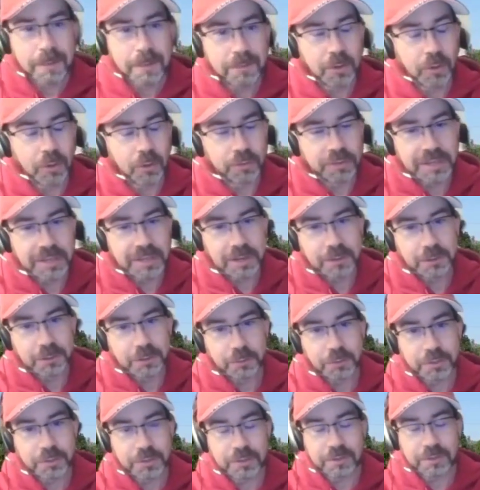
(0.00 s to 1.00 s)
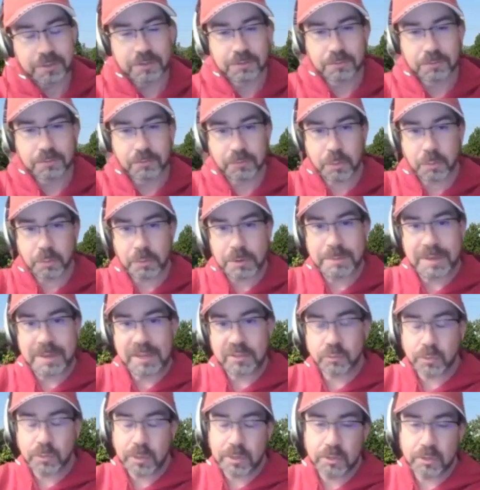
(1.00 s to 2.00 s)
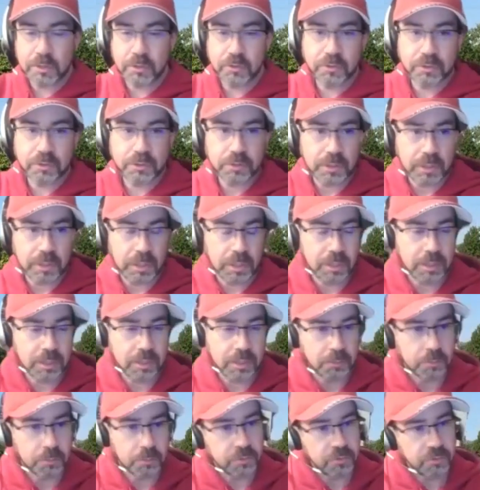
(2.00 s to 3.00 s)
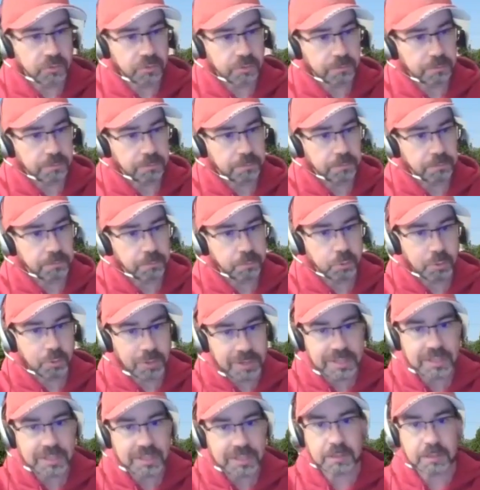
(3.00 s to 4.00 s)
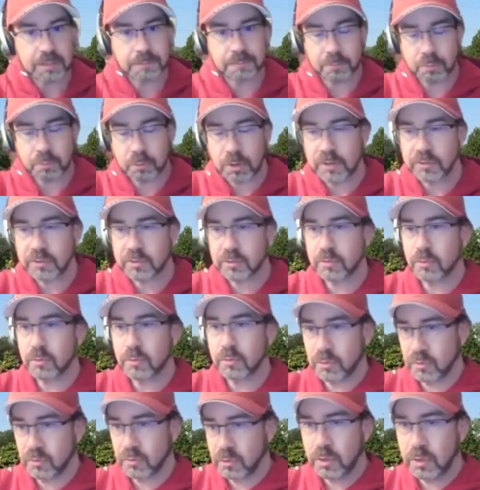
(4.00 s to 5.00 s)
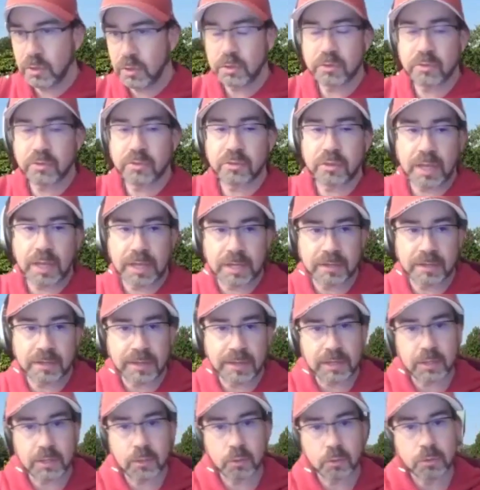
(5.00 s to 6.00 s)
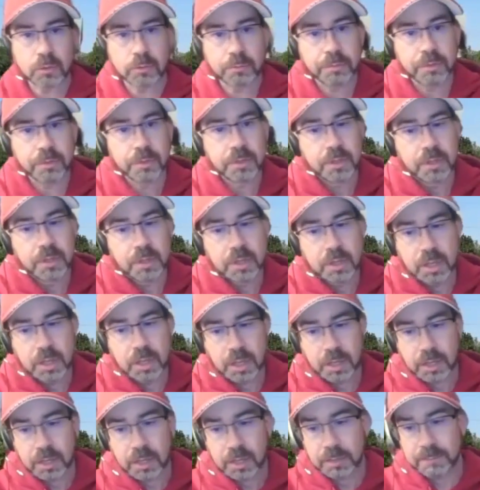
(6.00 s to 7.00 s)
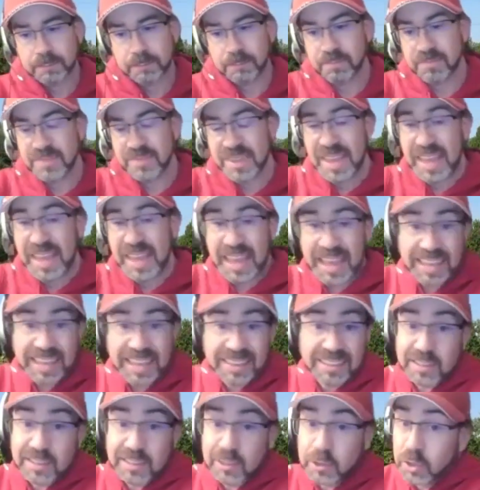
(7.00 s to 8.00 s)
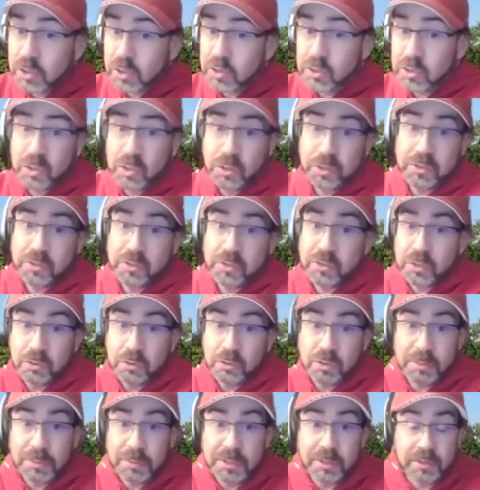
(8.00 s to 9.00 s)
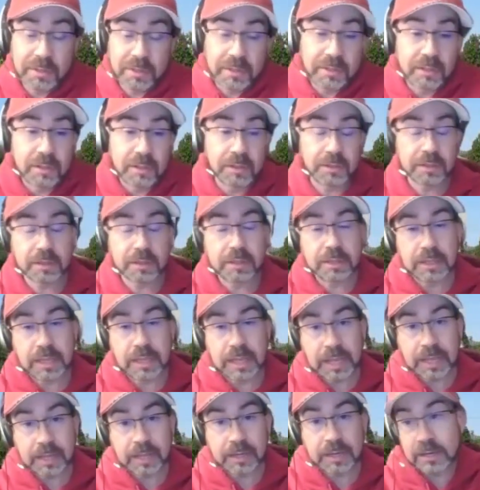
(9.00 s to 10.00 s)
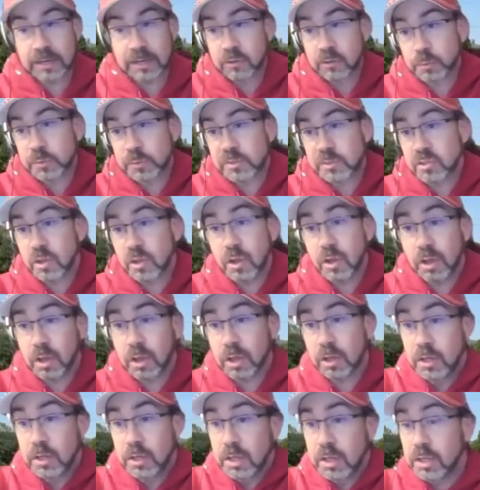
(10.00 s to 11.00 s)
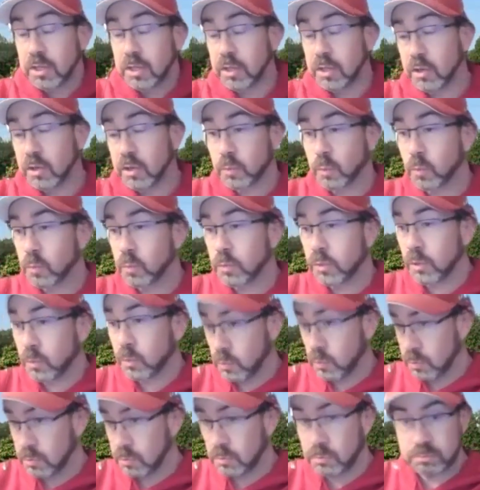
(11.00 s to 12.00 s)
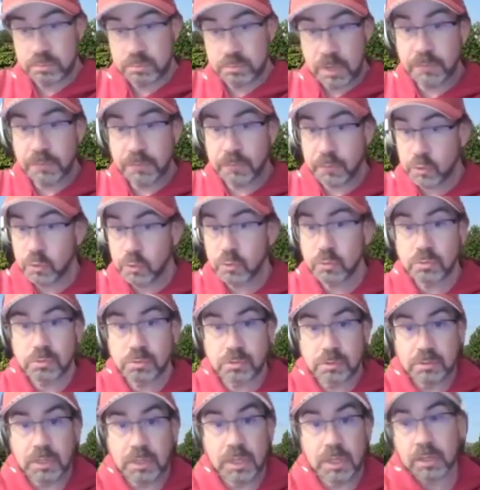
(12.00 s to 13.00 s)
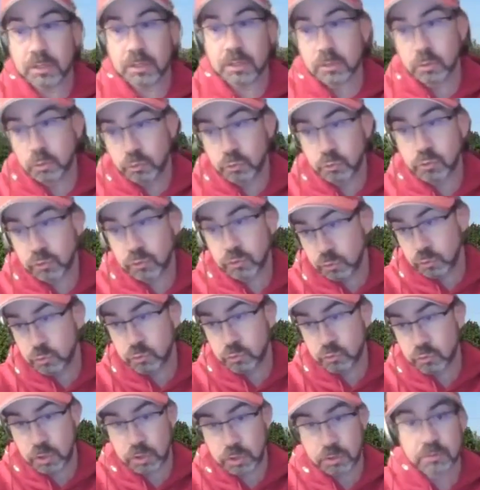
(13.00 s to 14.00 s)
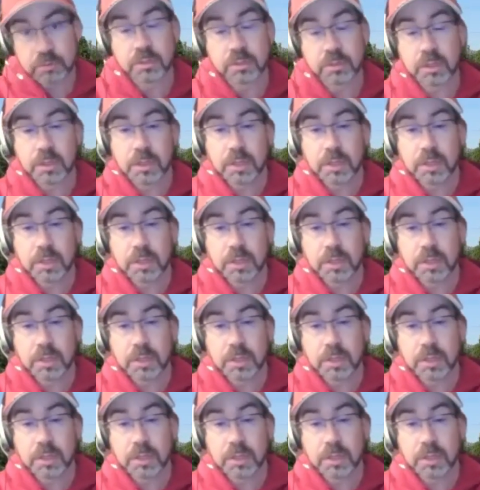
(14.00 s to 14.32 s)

only included 3 base runners. It was some pretty impressive results out of that group. And it looked good too. I mean, and as we saw, there were a few Hoosiers who struggled,